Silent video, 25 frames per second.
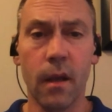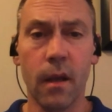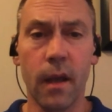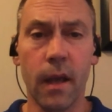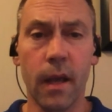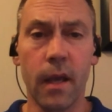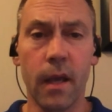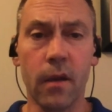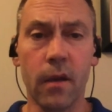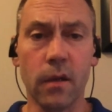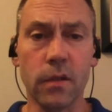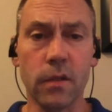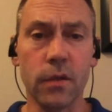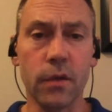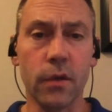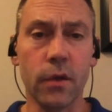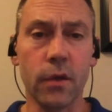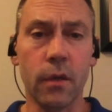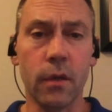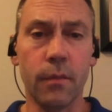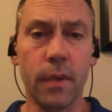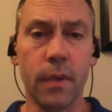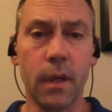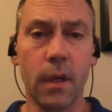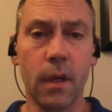It also
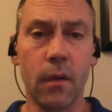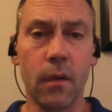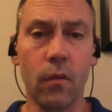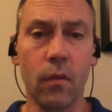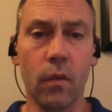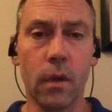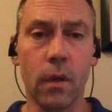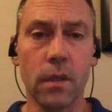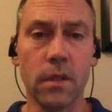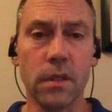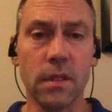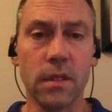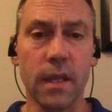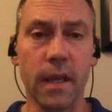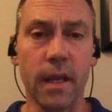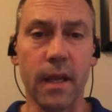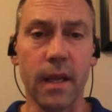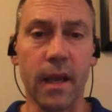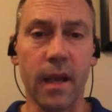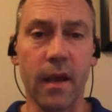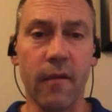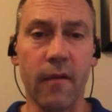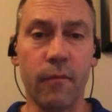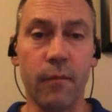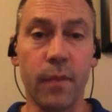could be ones that
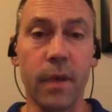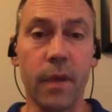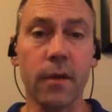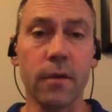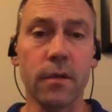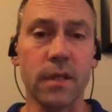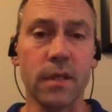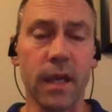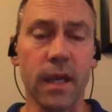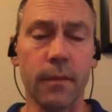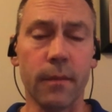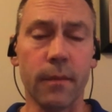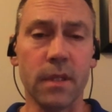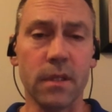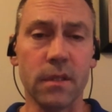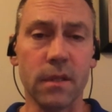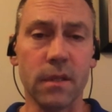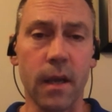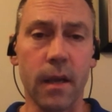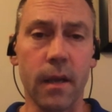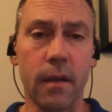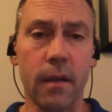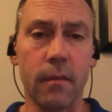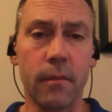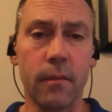have bigger segments
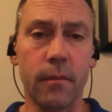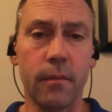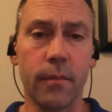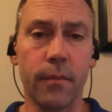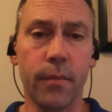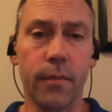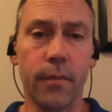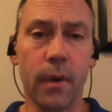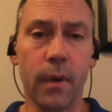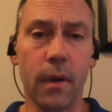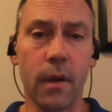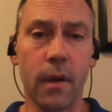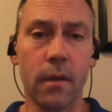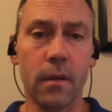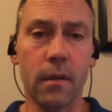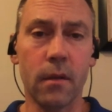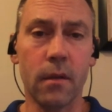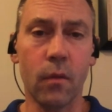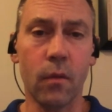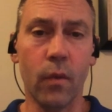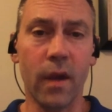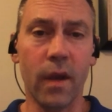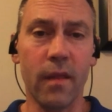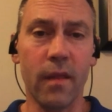on it. But the way